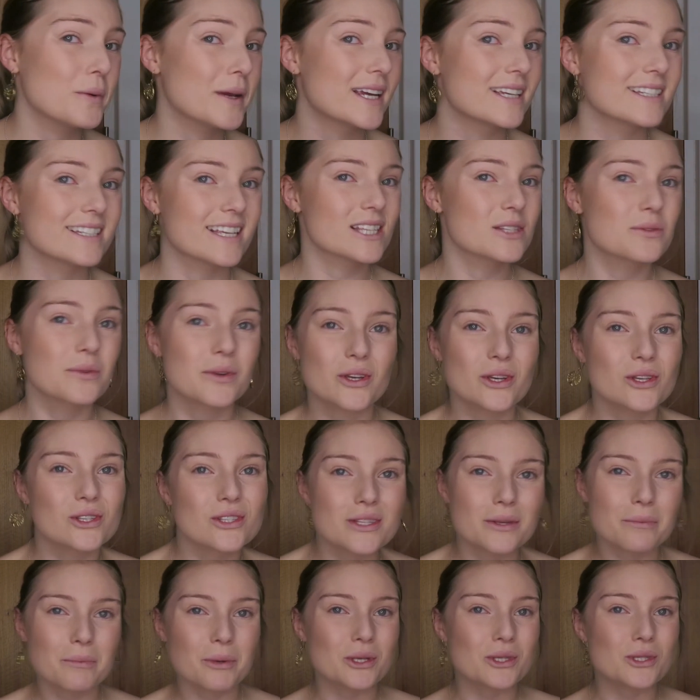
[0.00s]
because that's what you're
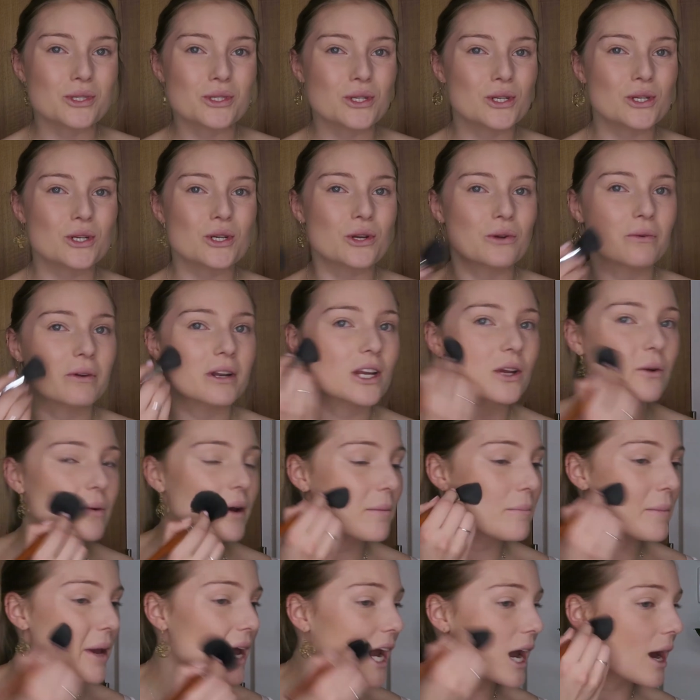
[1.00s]
supposed to do when you
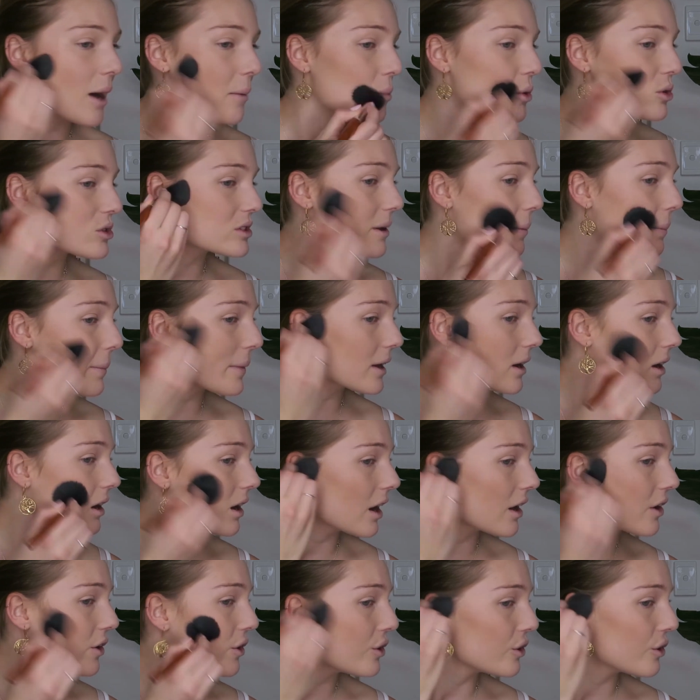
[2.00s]
wear makeup or something.
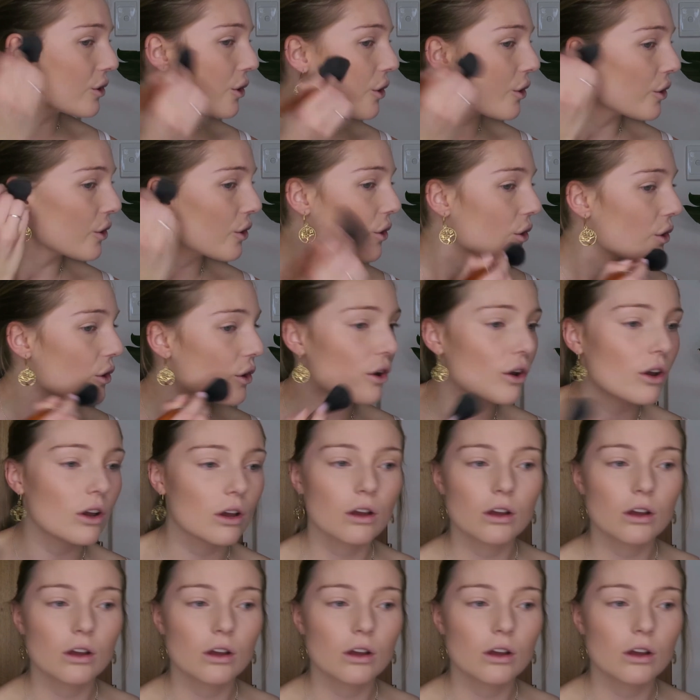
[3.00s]
I don't know.